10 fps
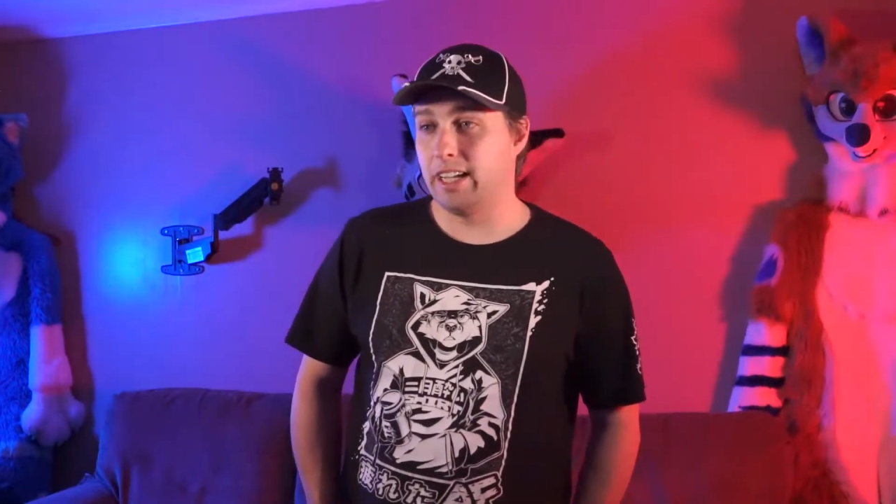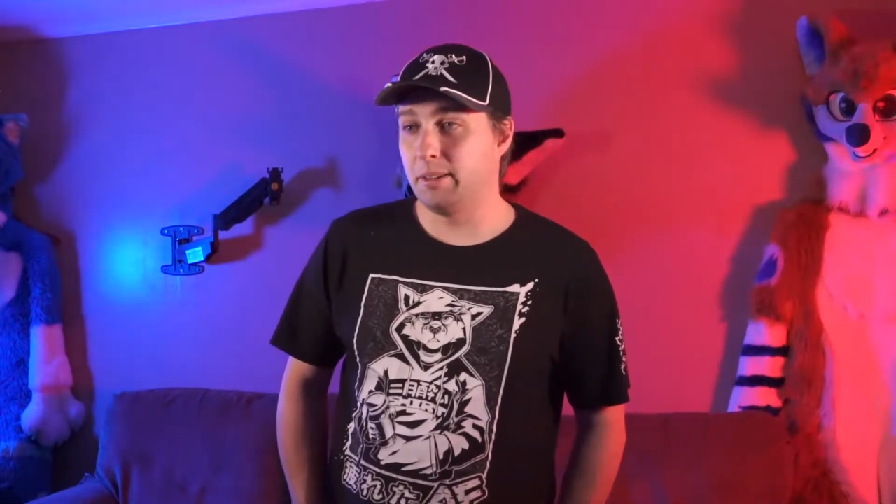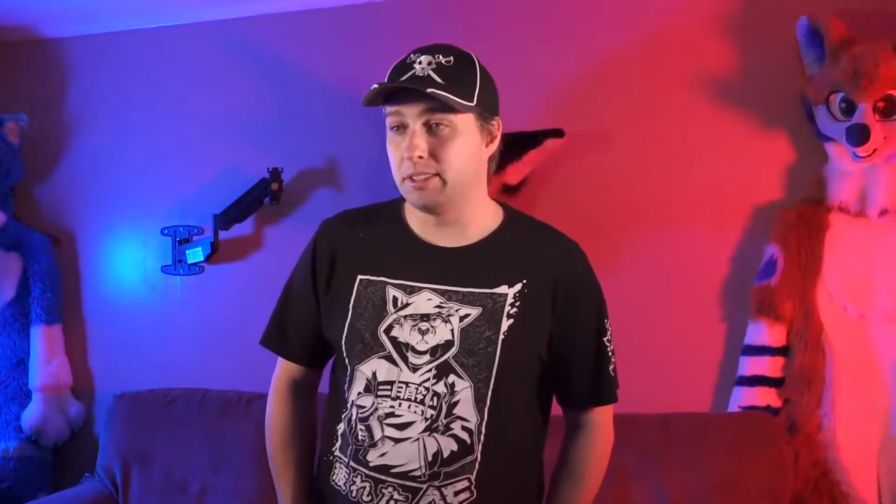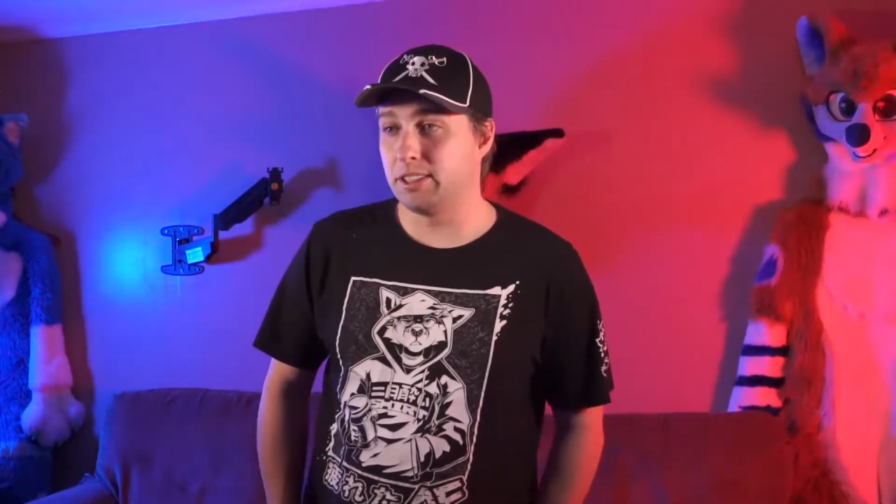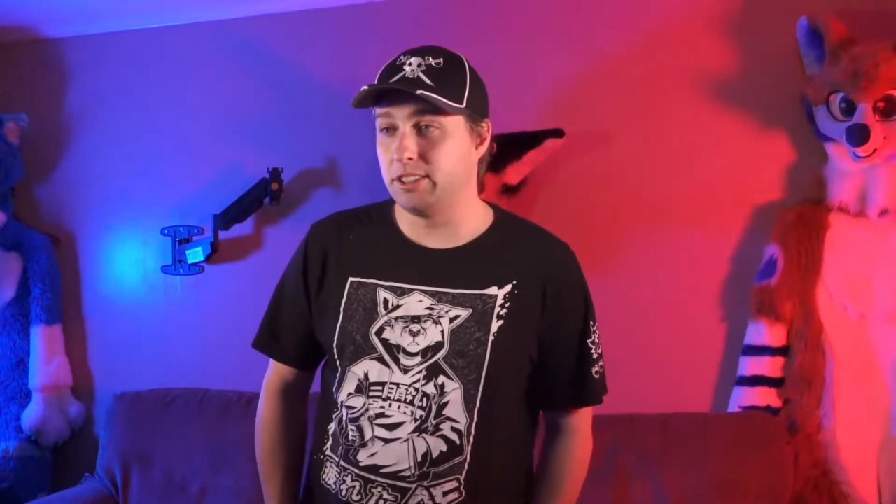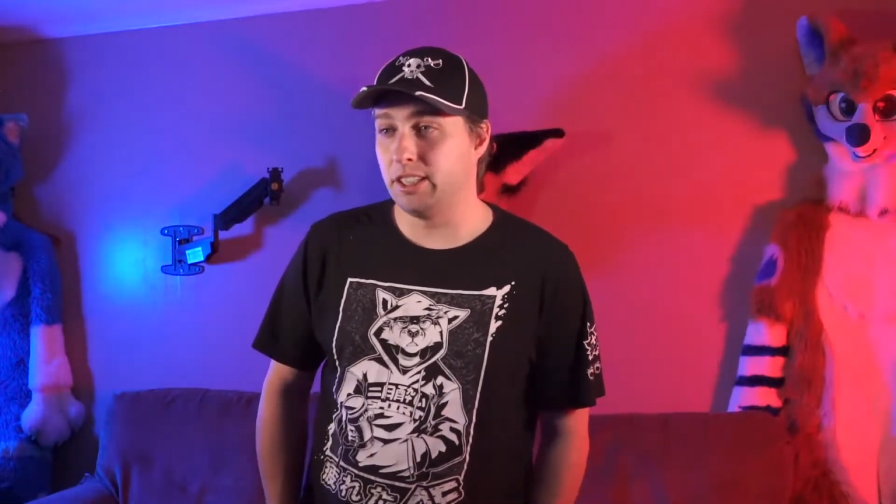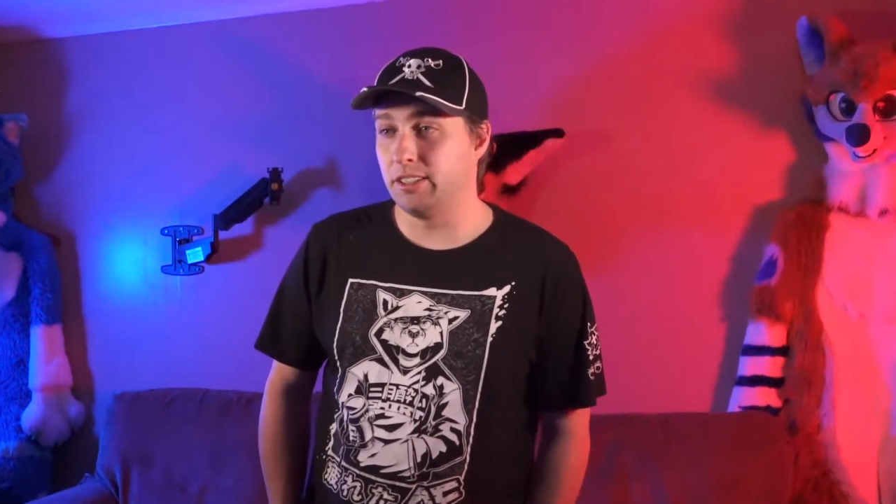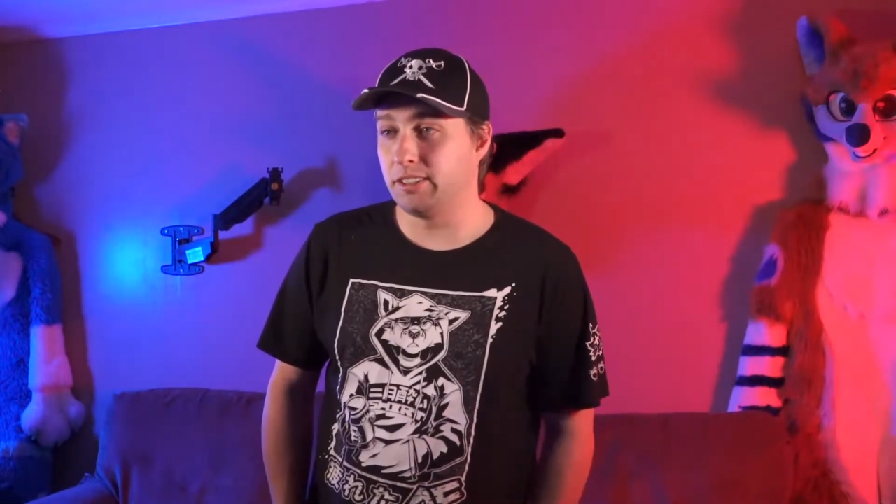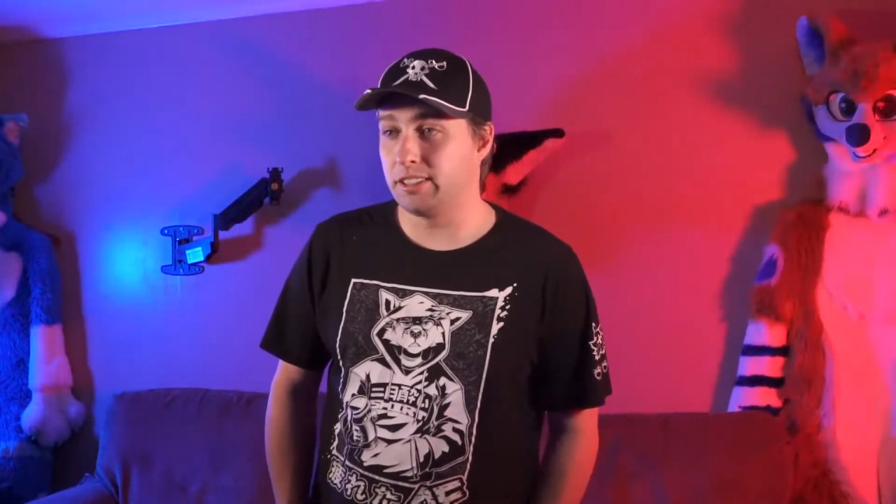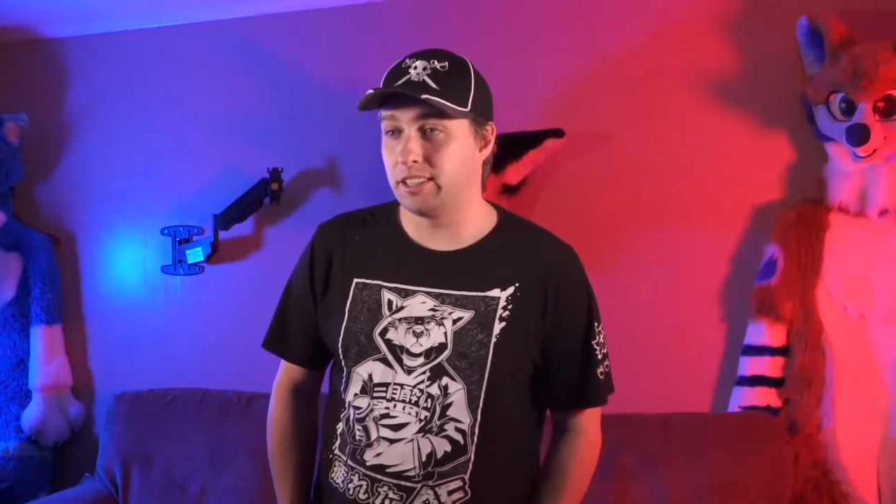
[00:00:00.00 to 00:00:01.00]
It was a
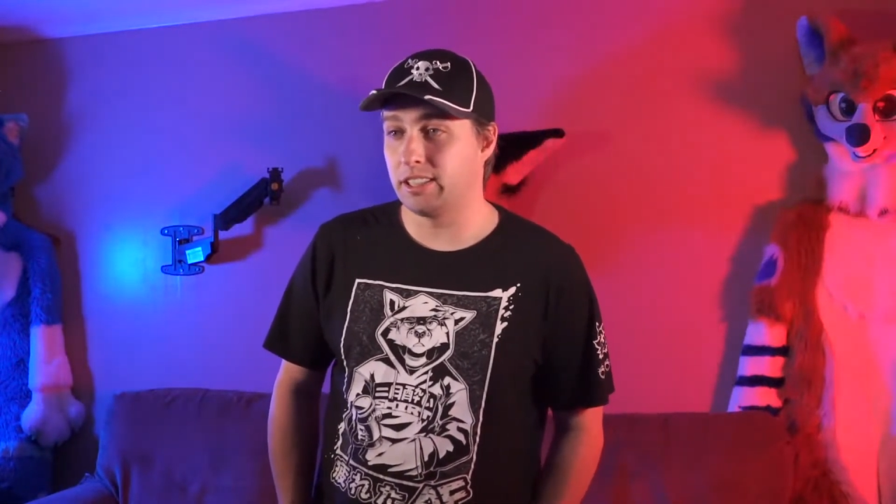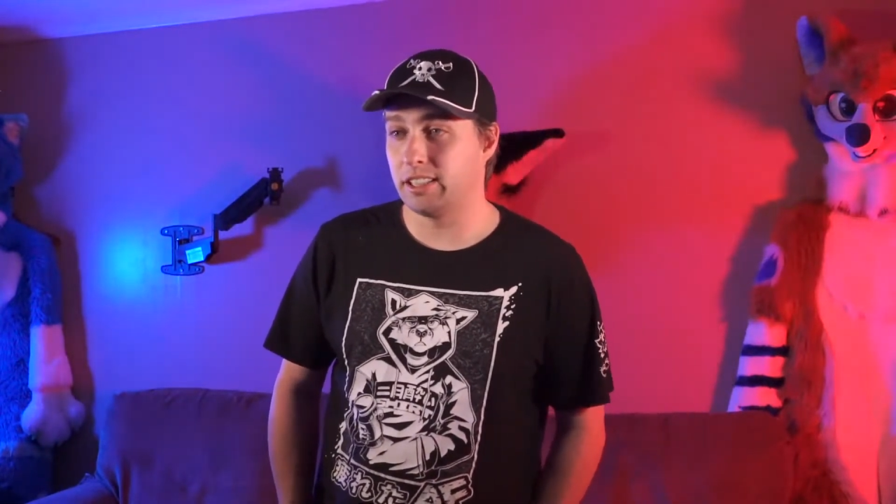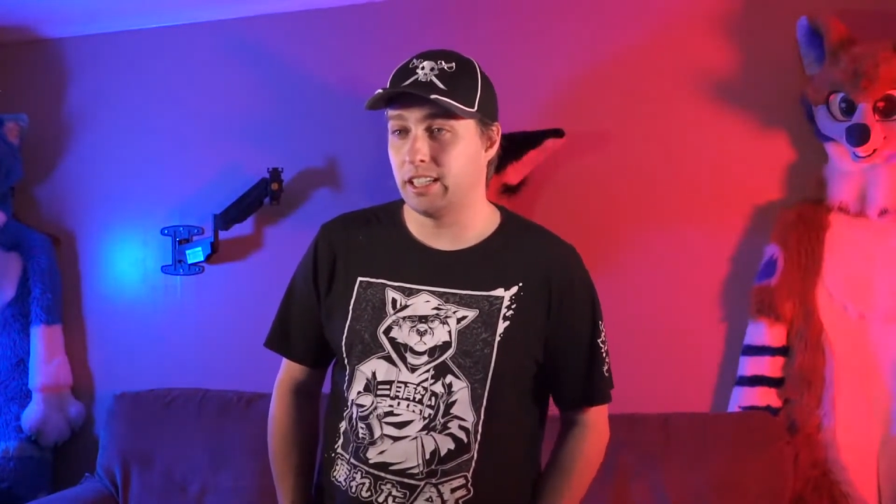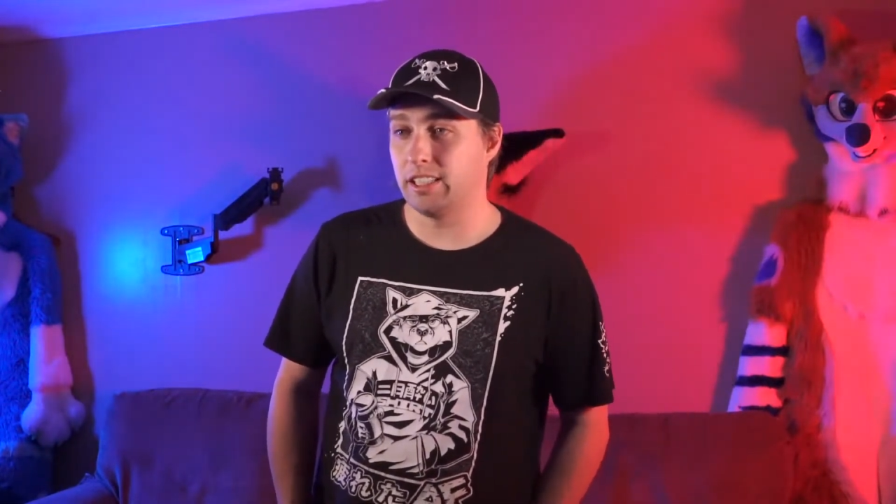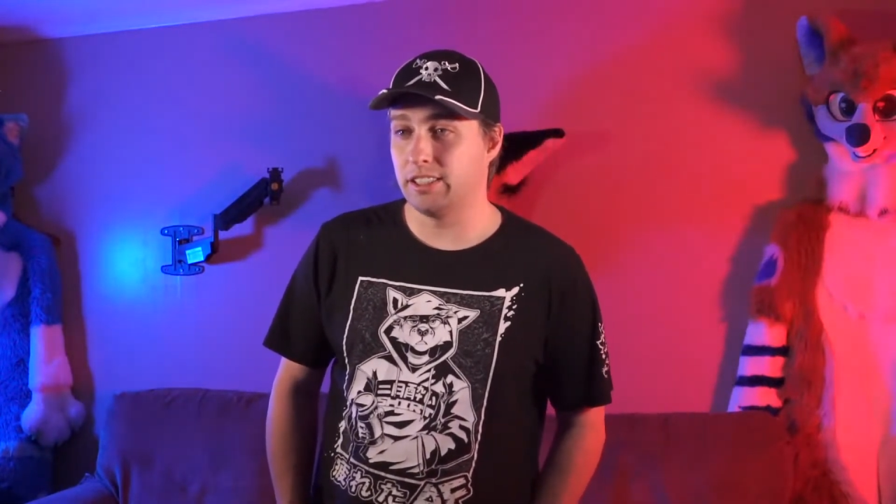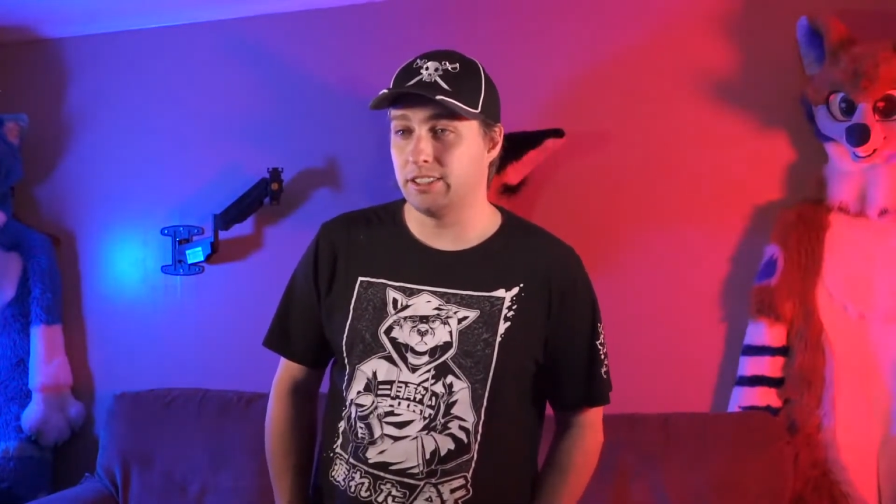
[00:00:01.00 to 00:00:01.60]
joke. The